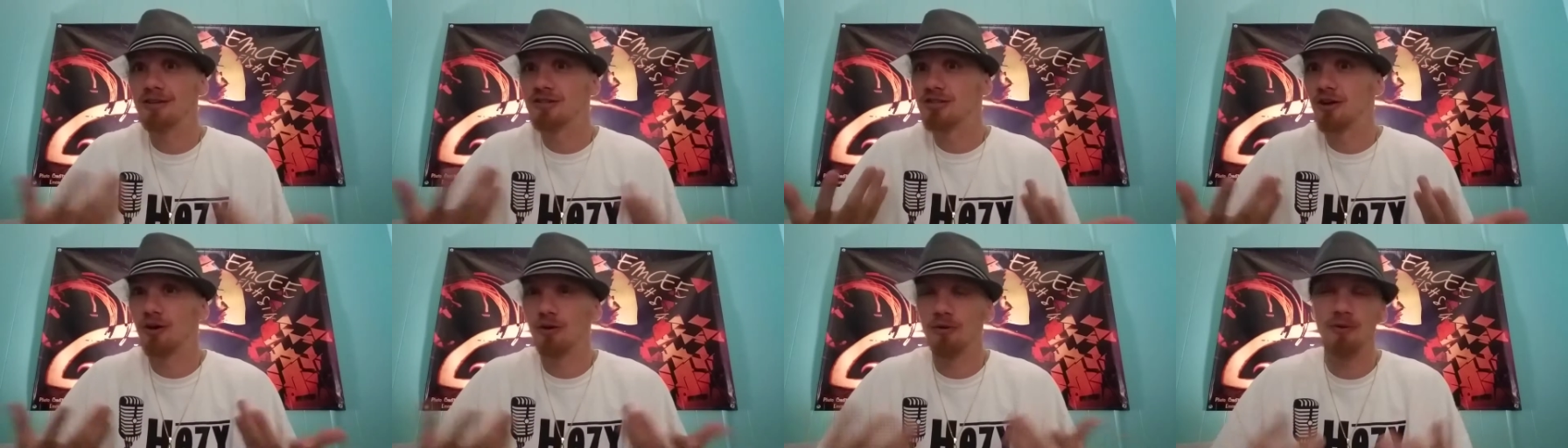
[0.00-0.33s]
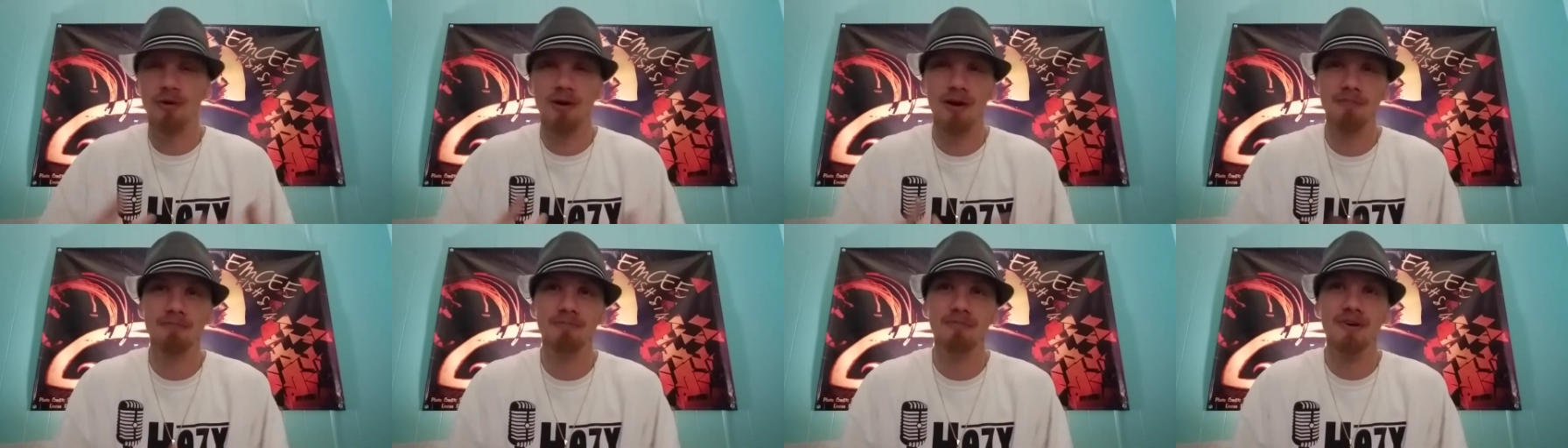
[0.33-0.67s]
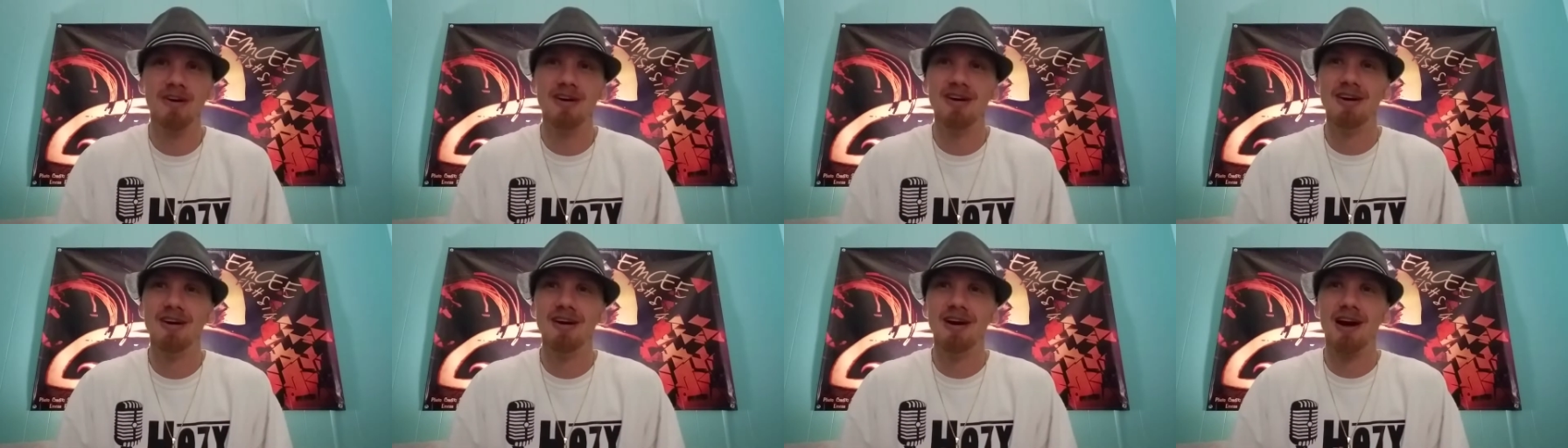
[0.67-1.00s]
So I'm
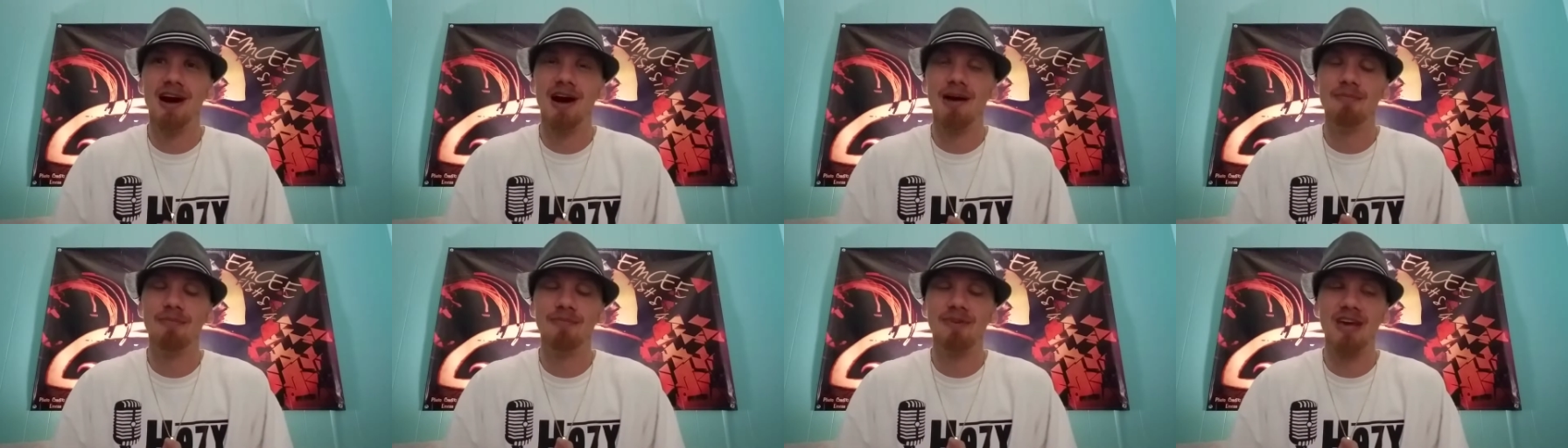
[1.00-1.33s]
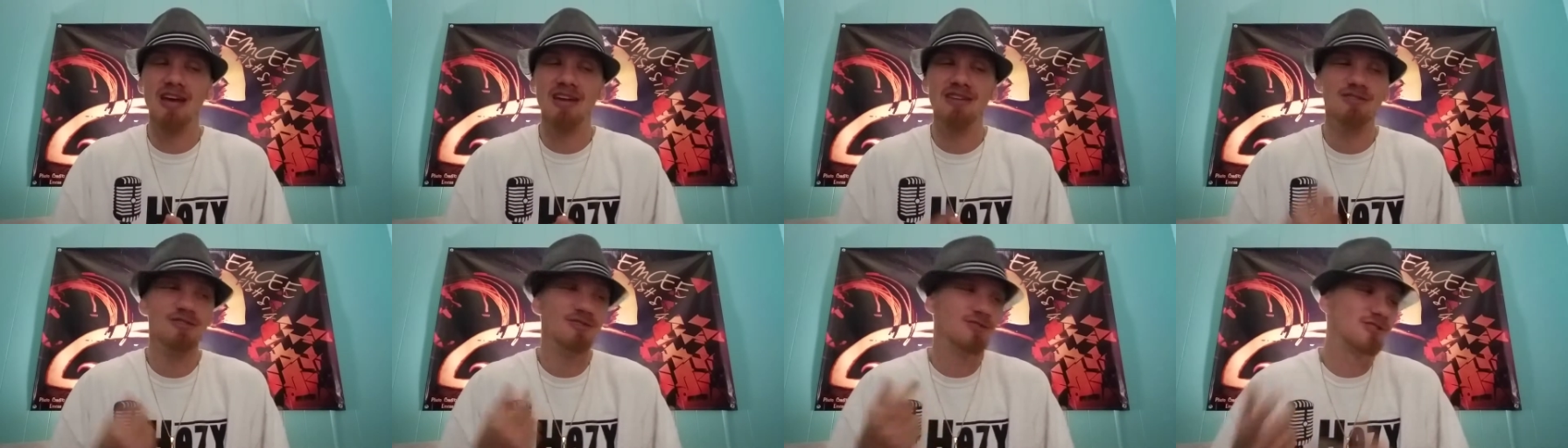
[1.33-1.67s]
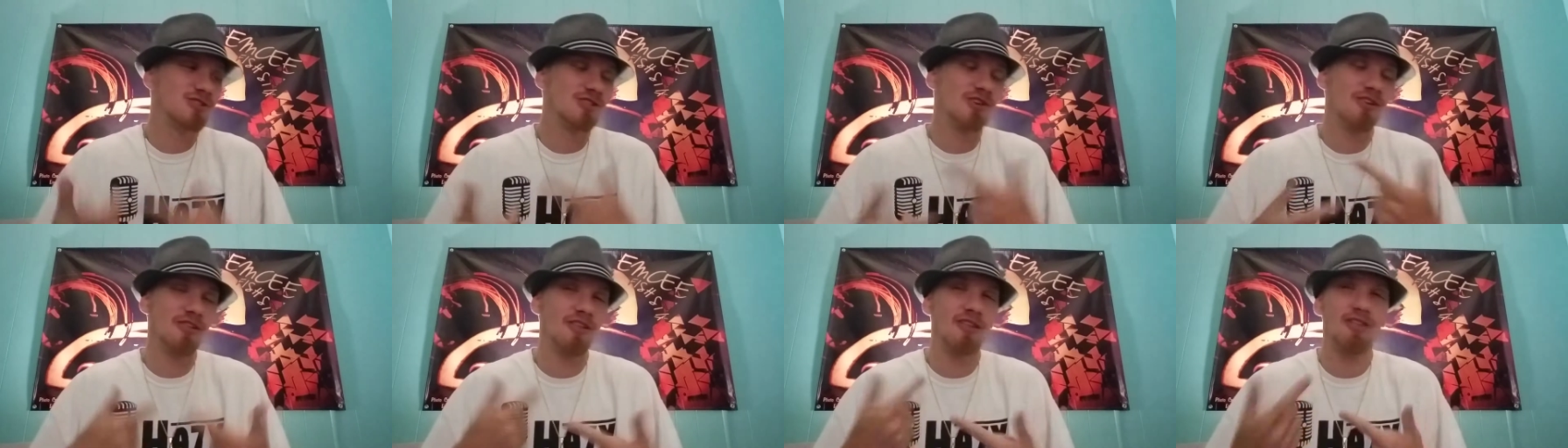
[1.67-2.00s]
I'm getting
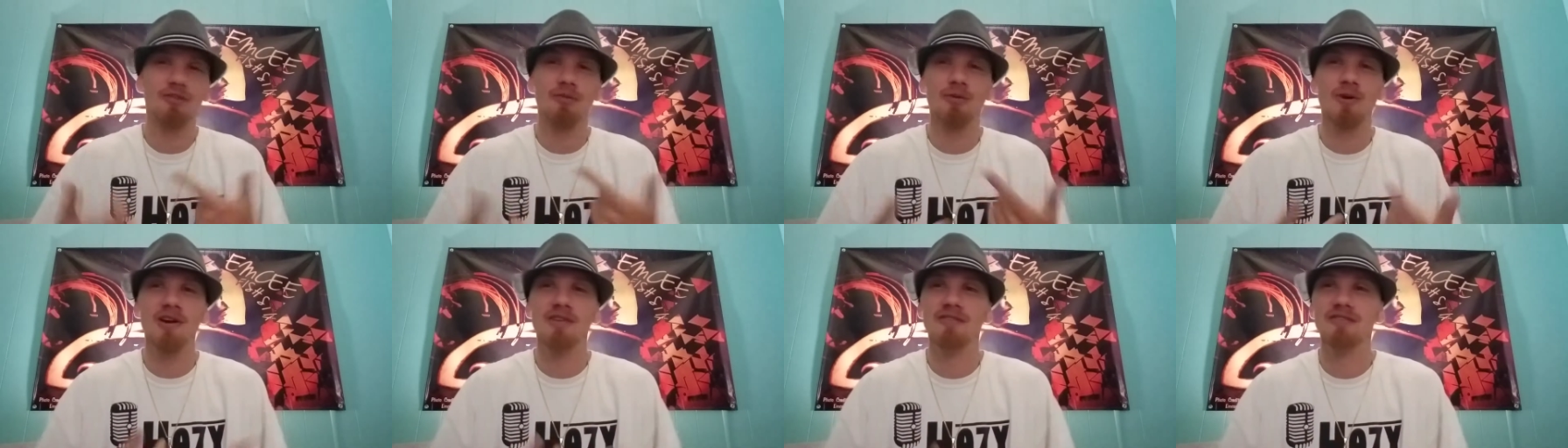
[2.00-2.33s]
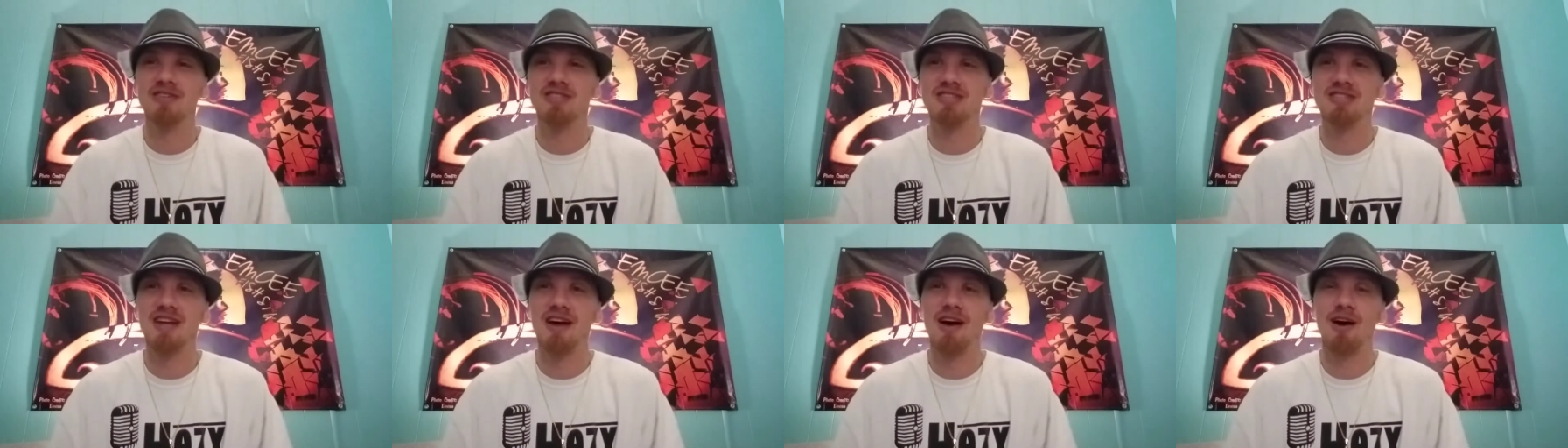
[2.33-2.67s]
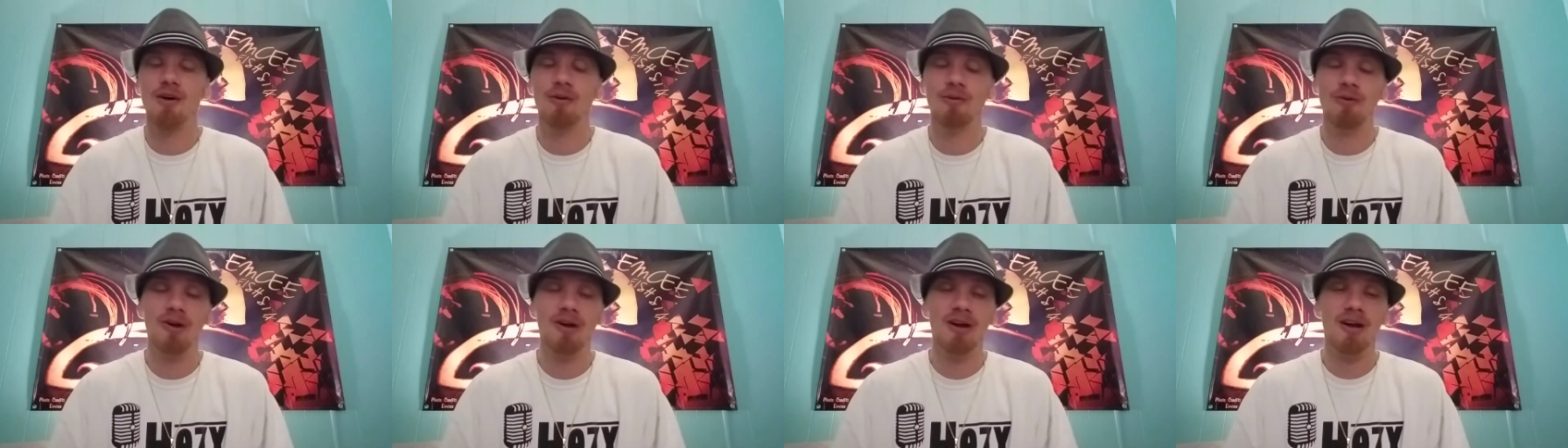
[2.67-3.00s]
used to the three of us
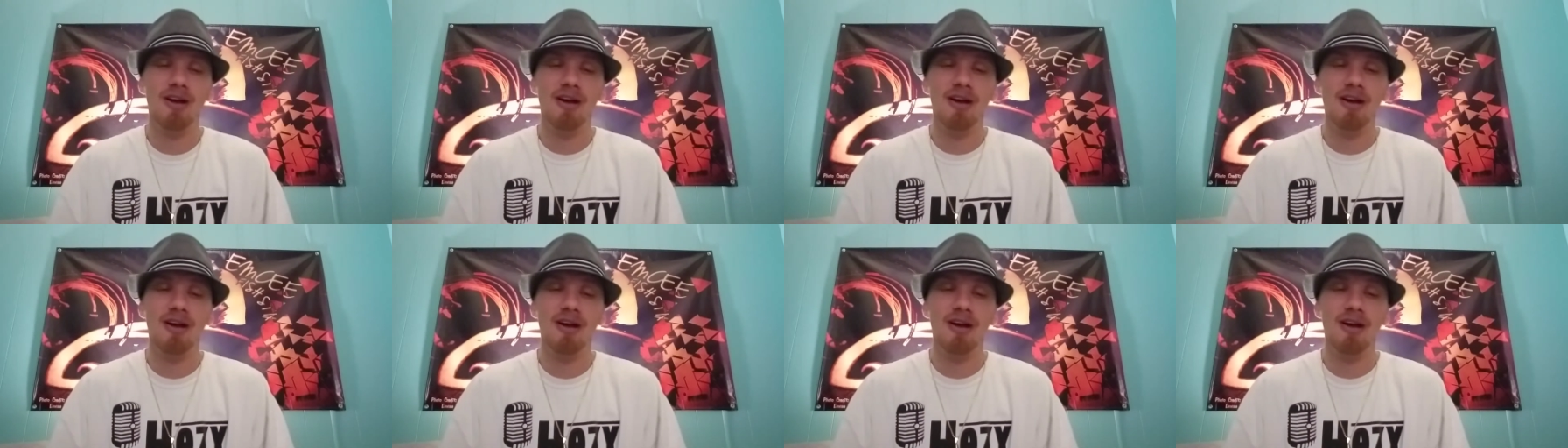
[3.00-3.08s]
now,